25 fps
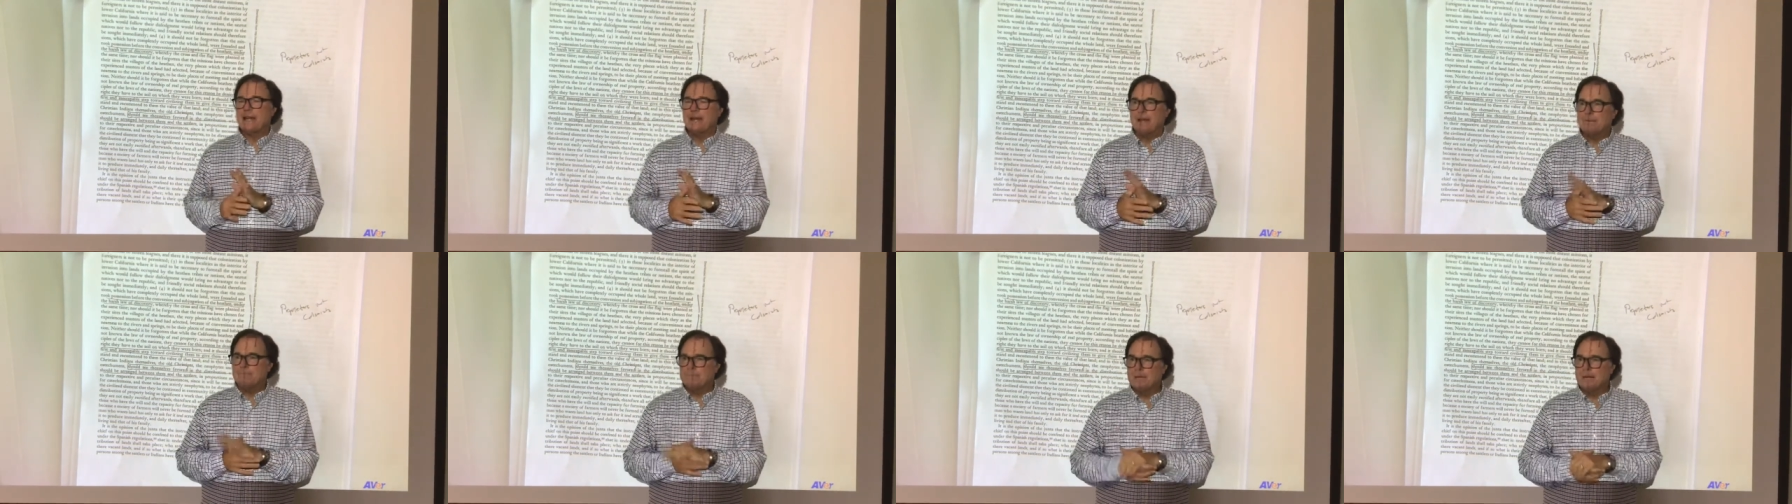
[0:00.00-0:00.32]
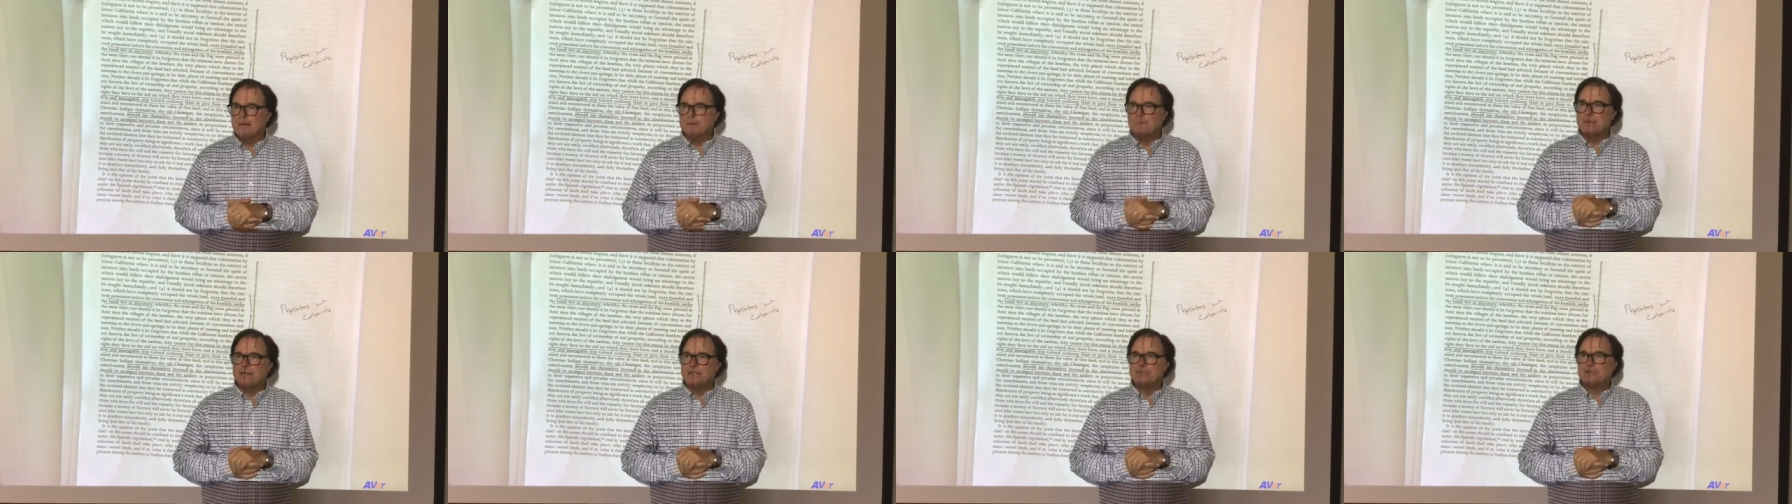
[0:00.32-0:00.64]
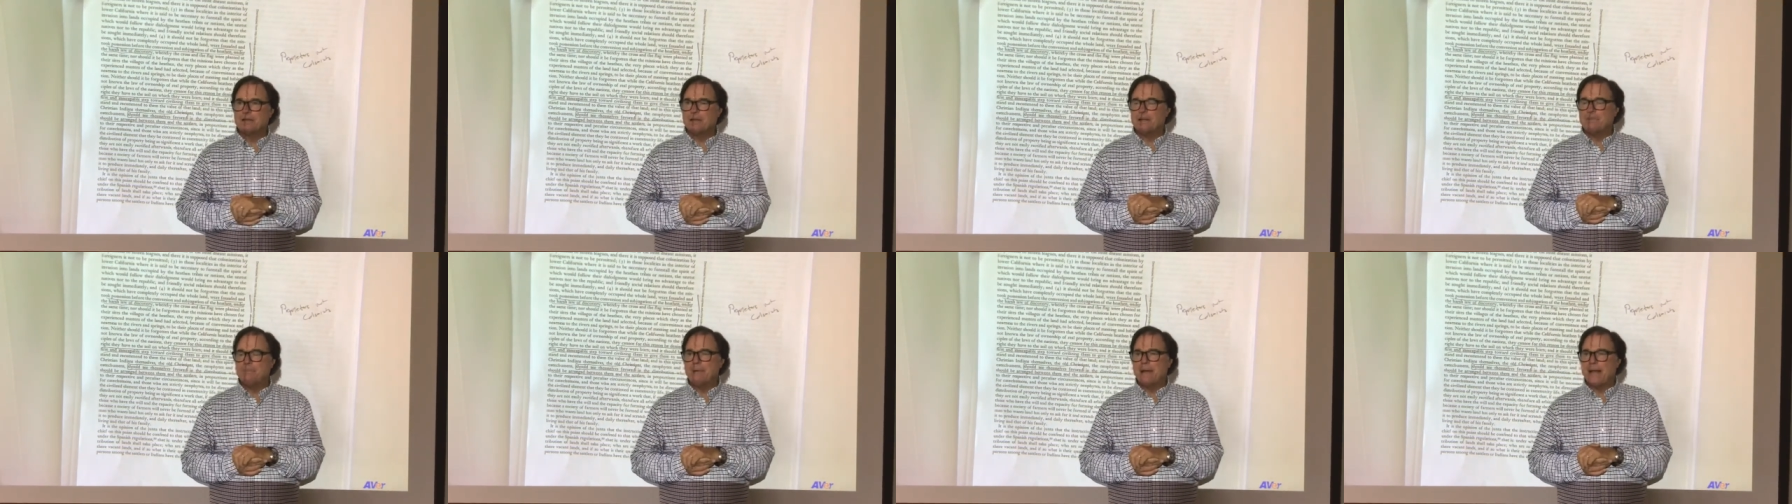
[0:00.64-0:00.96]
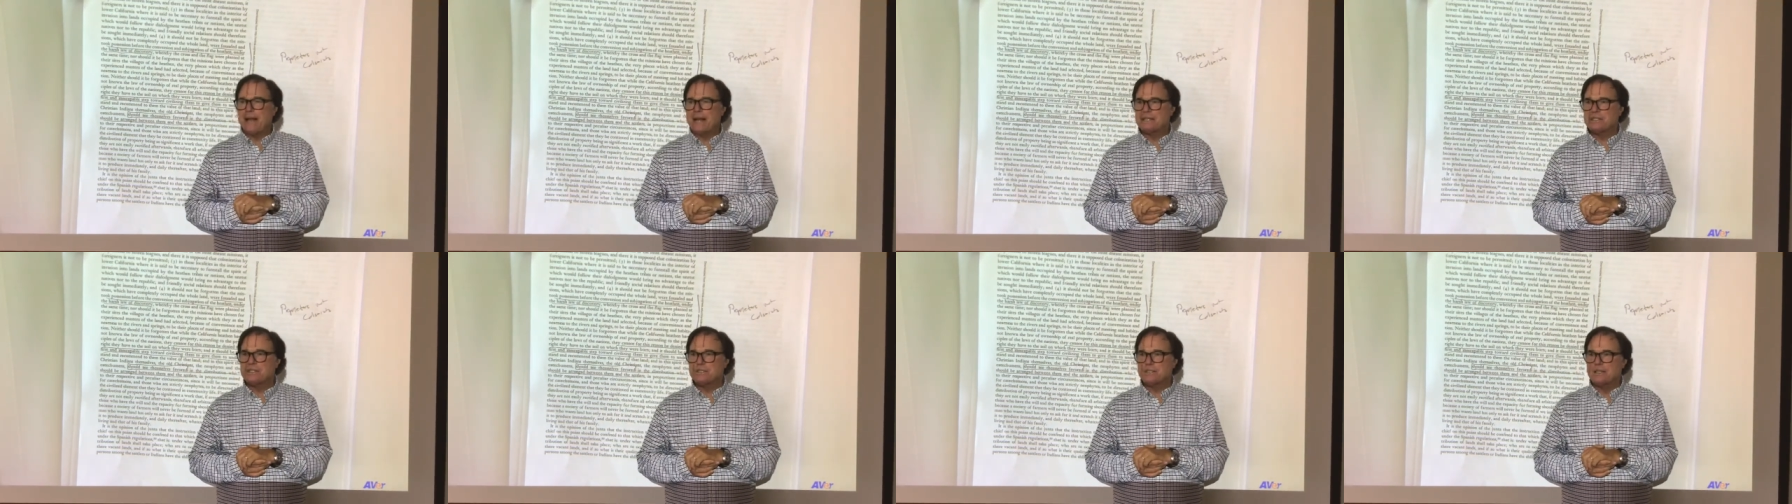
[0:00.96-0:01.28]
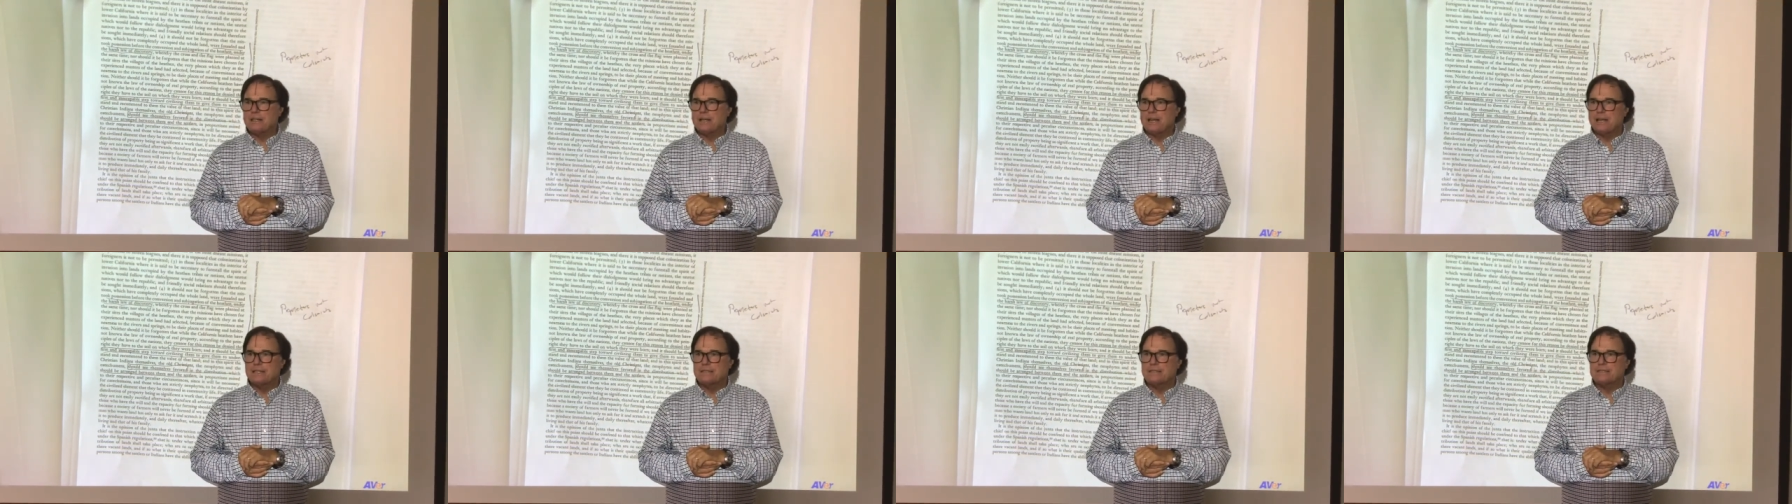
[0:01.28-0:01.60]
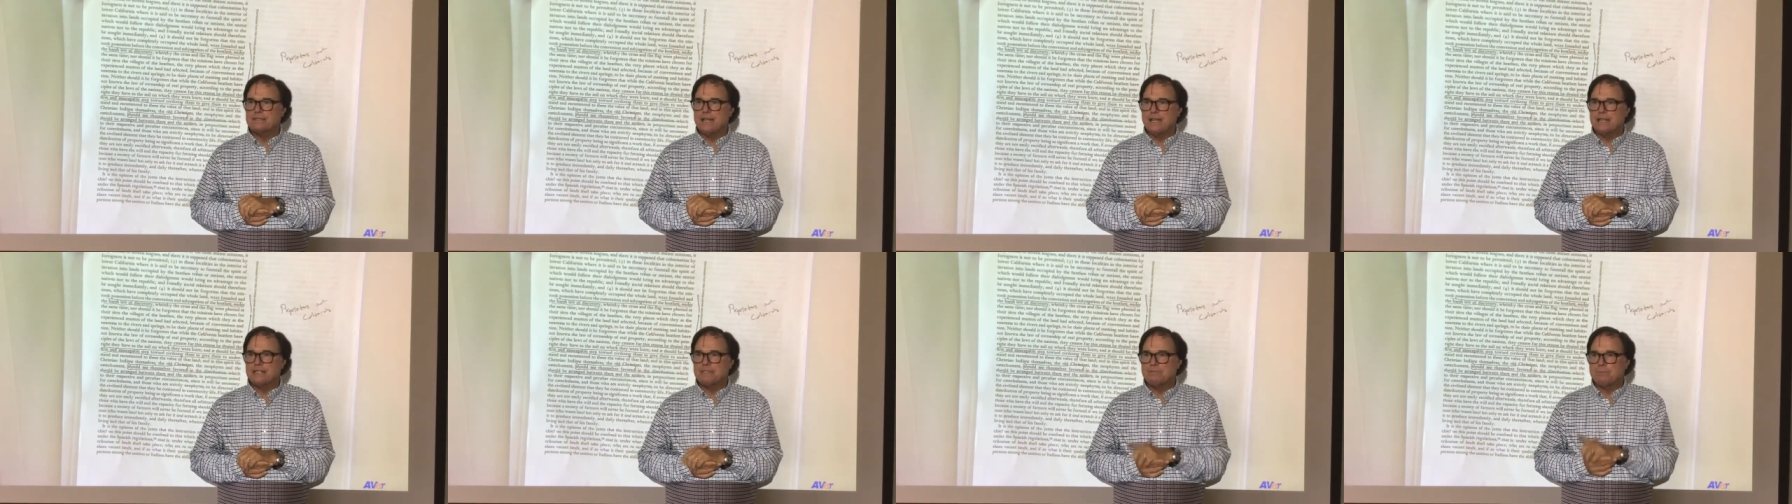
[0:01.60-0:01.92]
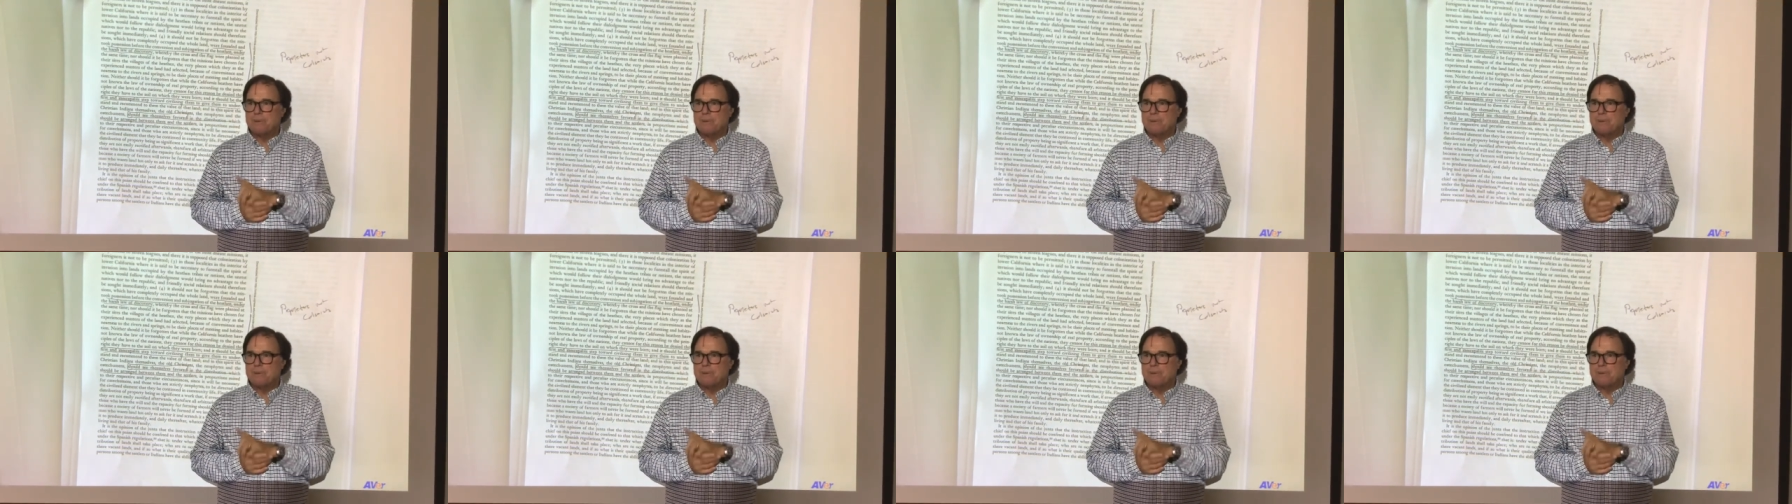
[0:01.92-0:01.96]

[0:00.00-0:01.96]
I'm, I'm not trying to bash the United States,